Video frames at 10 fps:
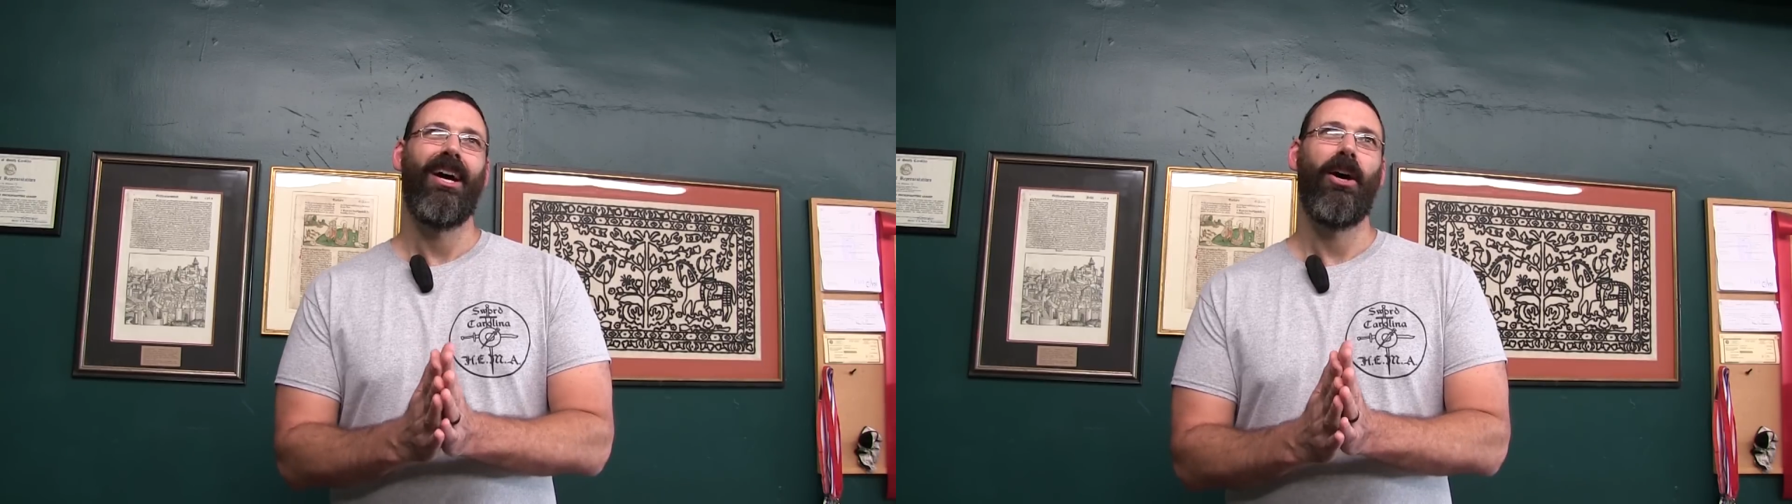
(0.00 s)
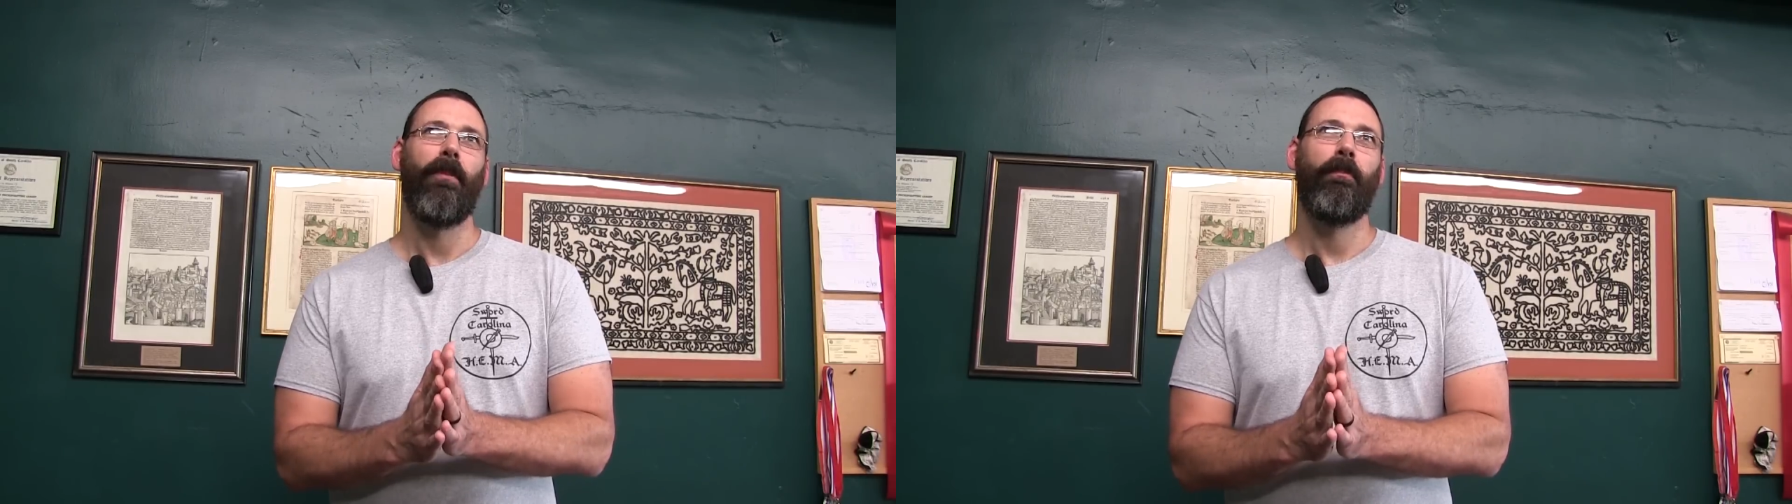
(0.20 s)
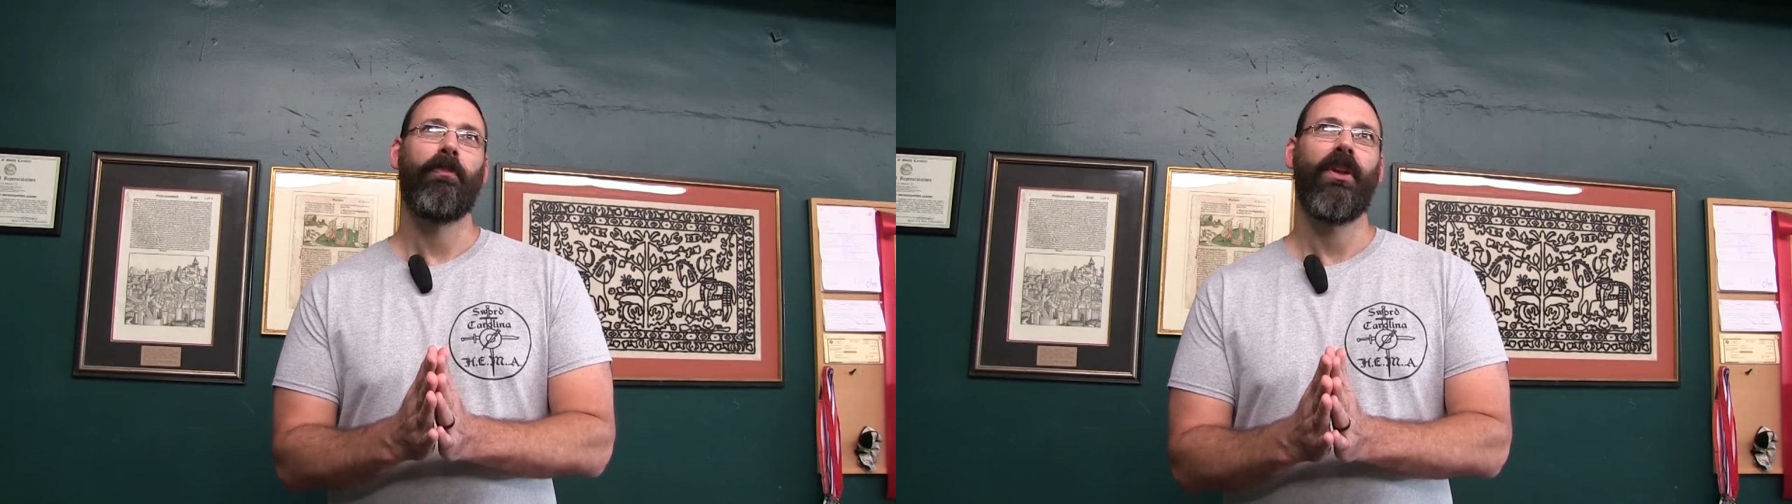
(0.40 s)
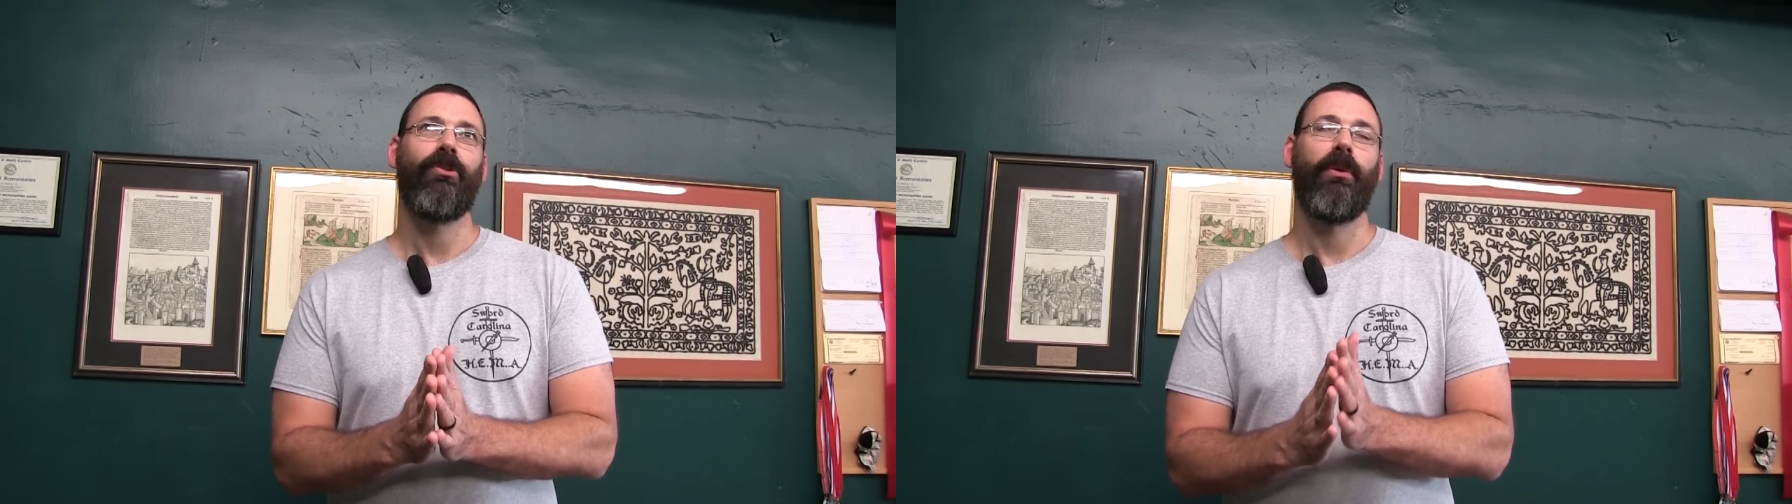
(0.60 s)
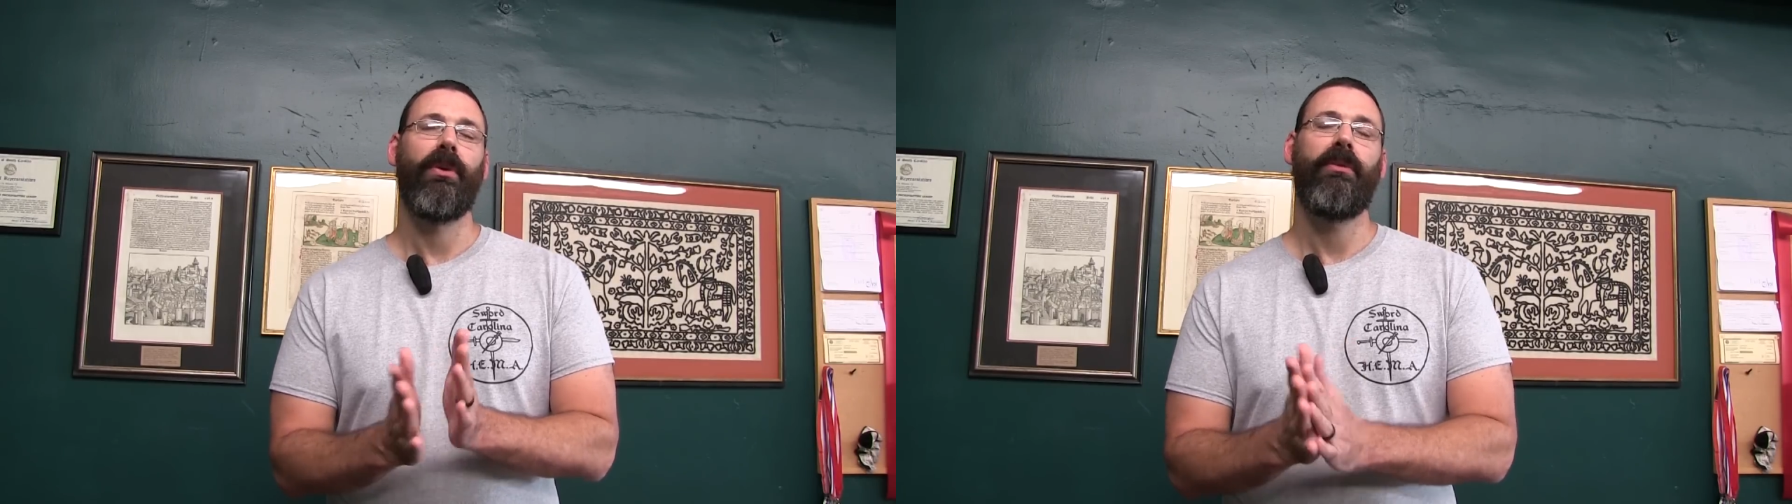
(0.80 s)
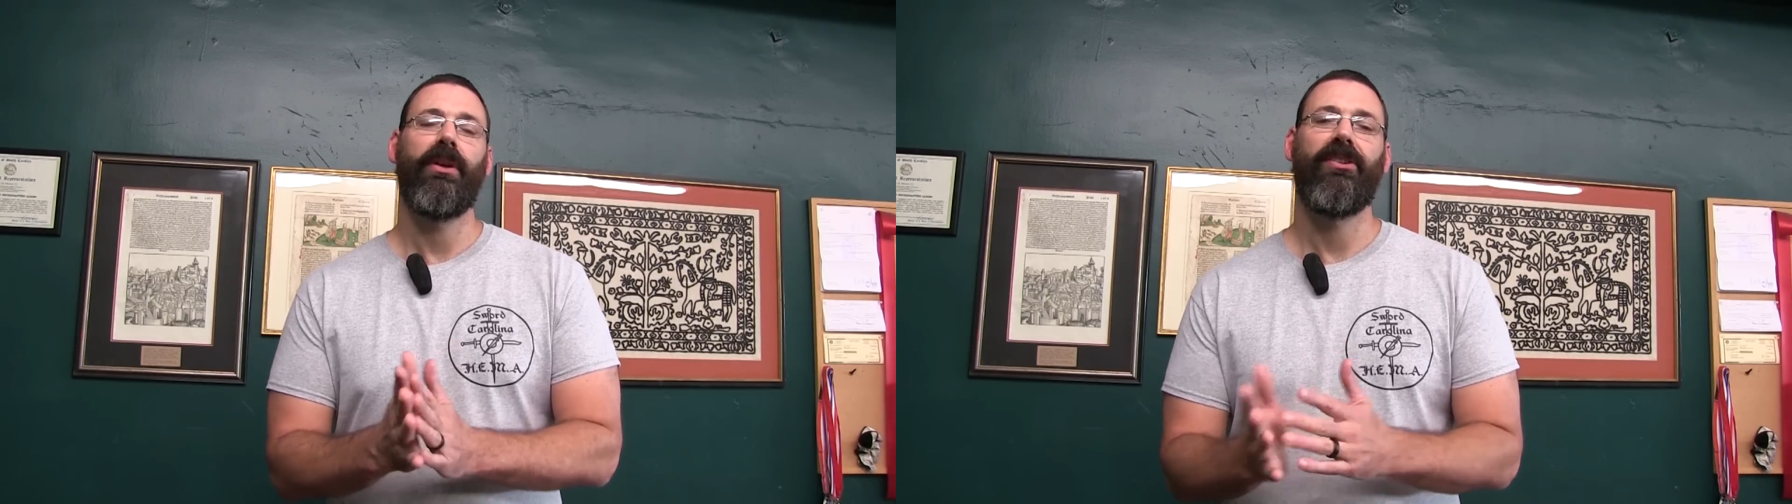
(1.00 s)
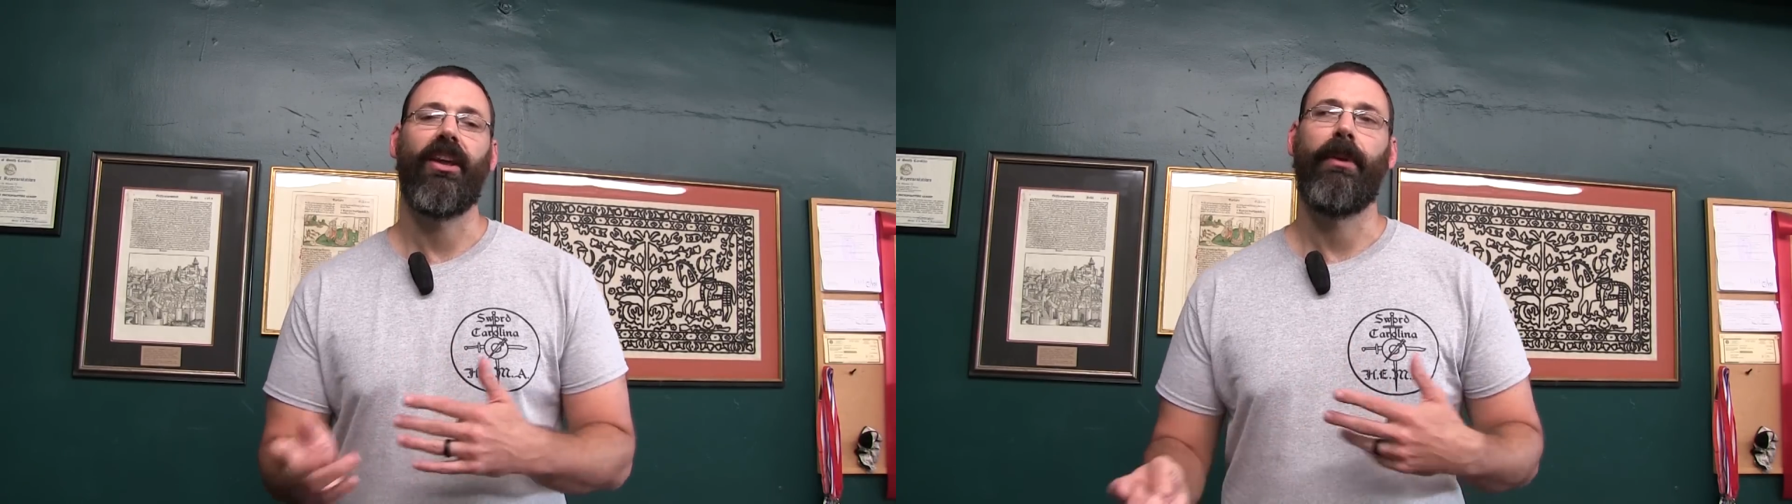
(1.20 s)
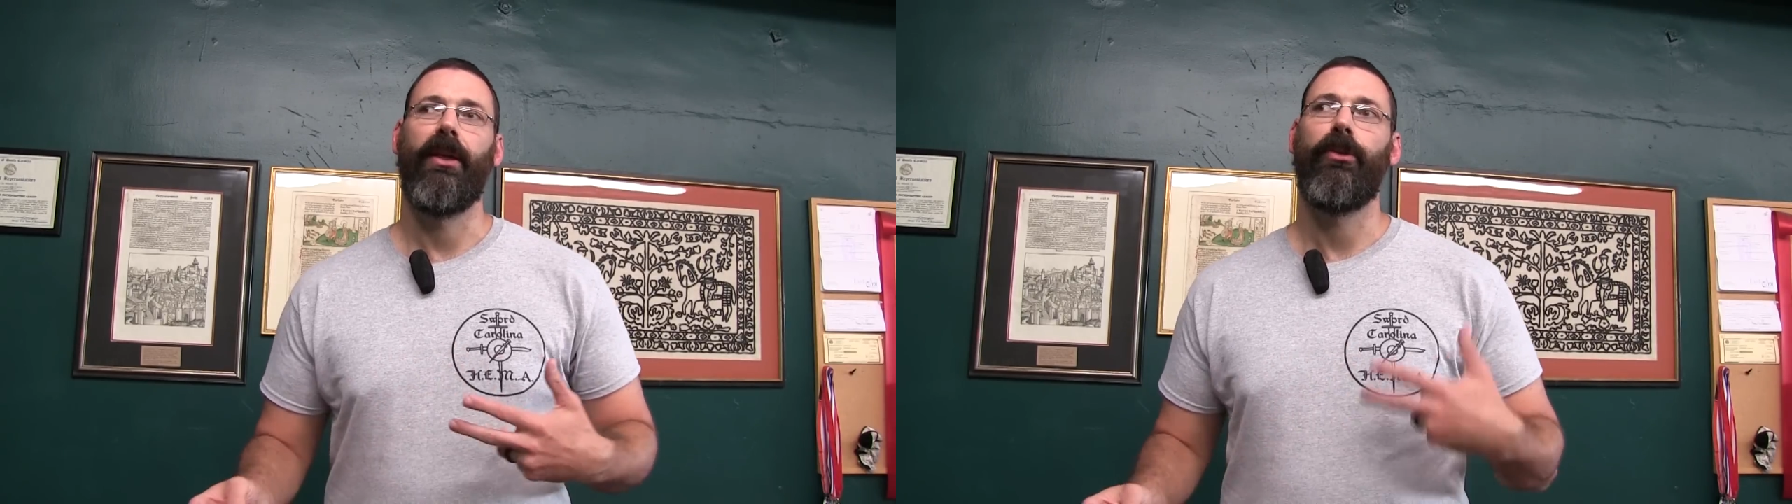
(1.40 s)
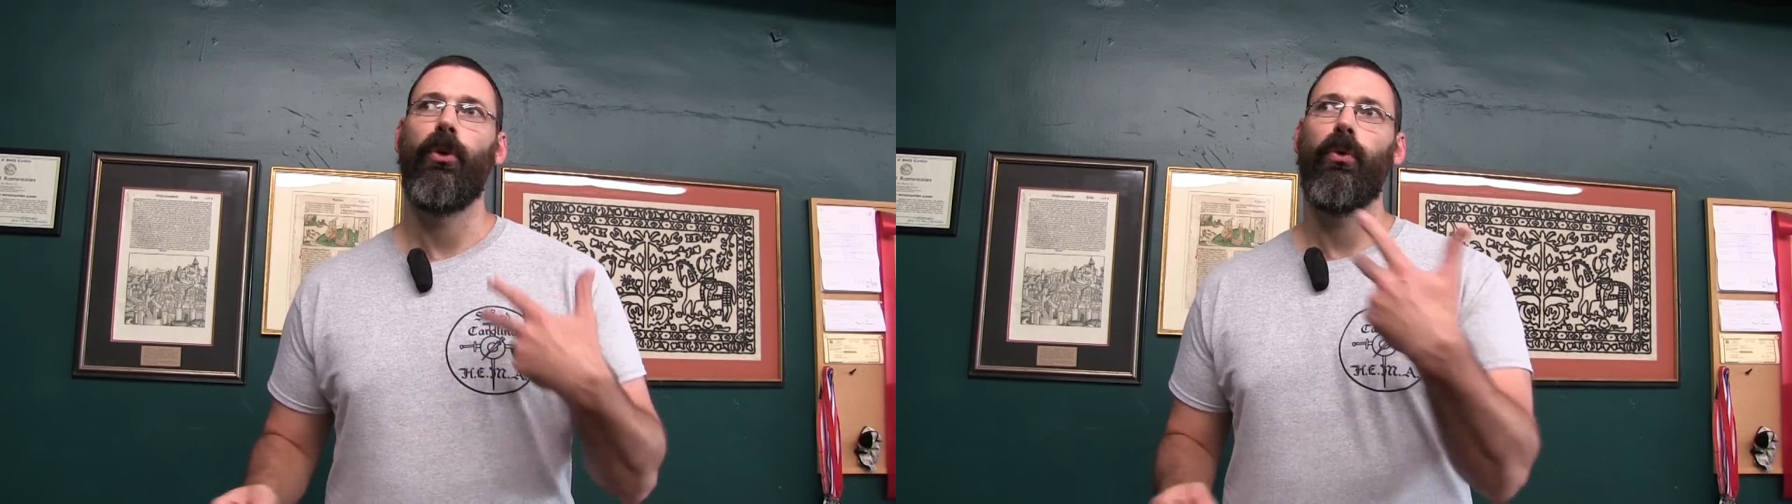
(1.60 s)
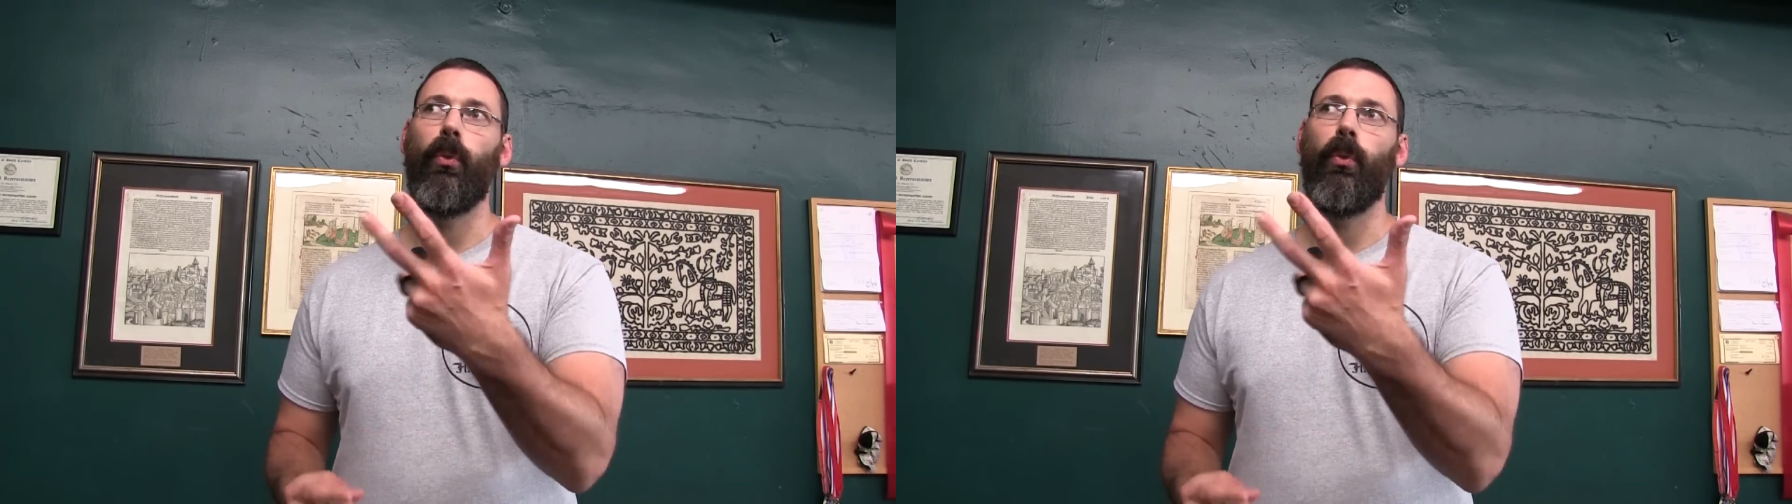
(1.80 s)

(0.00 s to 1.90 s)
So we're really, really excited about it.